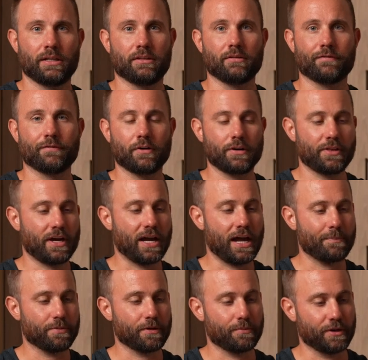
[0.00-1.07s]
in the front of the
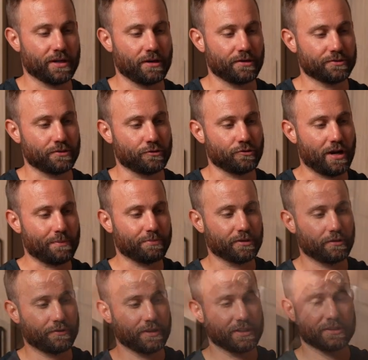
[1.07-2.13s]
hopper, but we can also drop
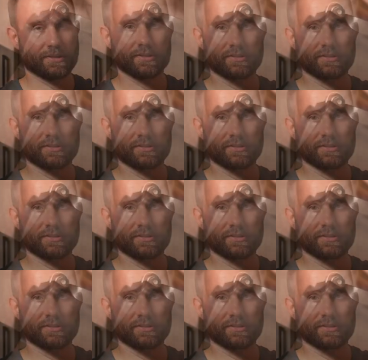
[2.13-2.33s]
little things in the